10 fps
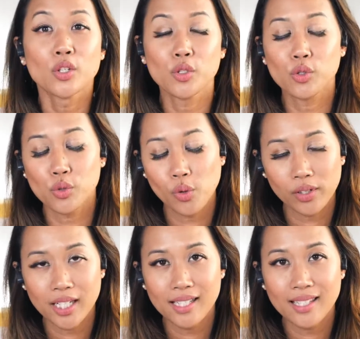to
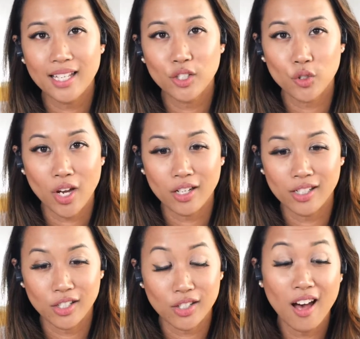stories and
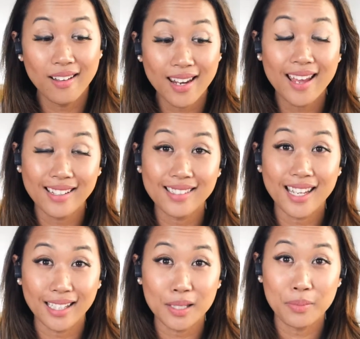strategies on a
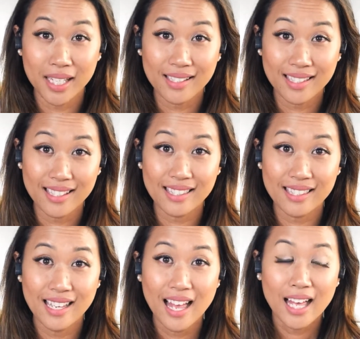daily basis.